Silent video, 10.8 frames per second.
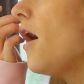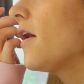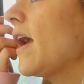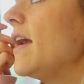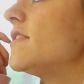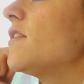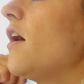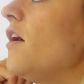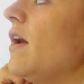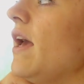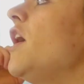Okay,
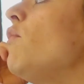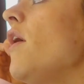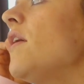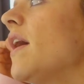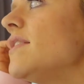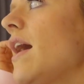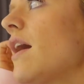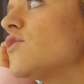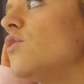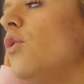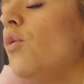so he won't get
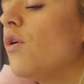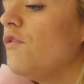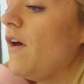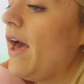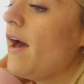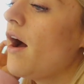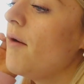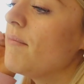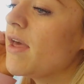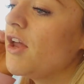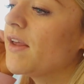taxed on all of
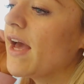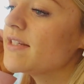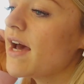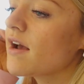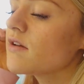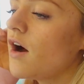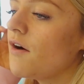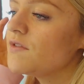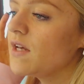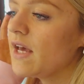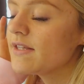it. He'd get taxed
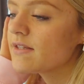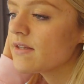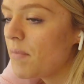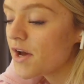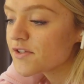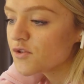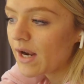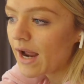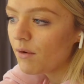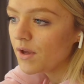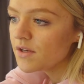after his personal
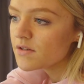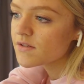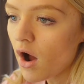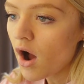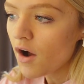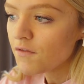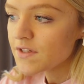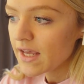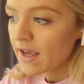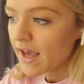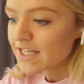allowance. After
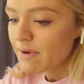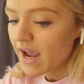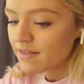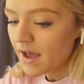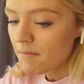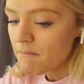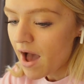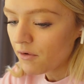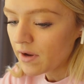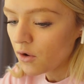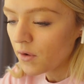he gets paid that
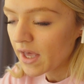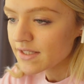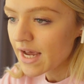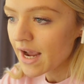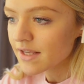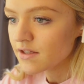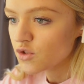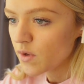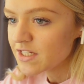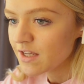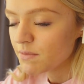amount, he'll get taxed at
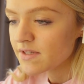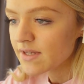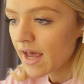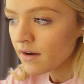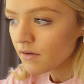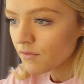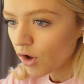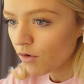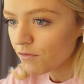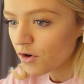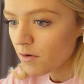20%
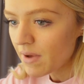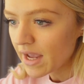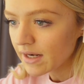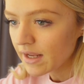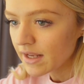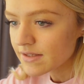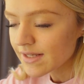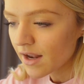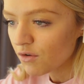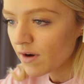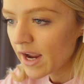of the remaining
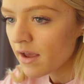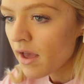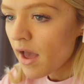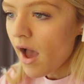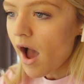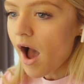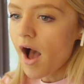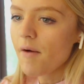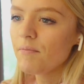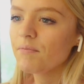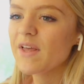salary.
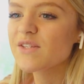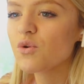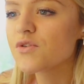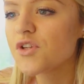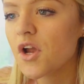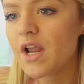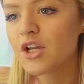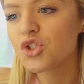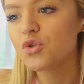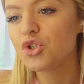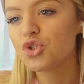There's also
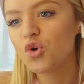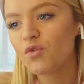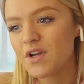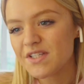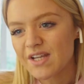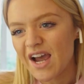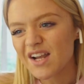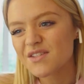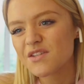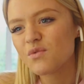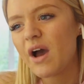national insurance
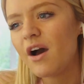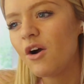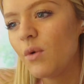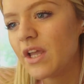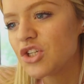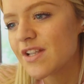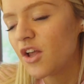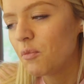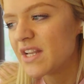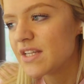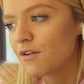tax as well, which is a little
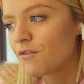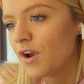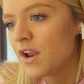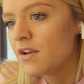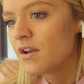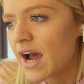bit different.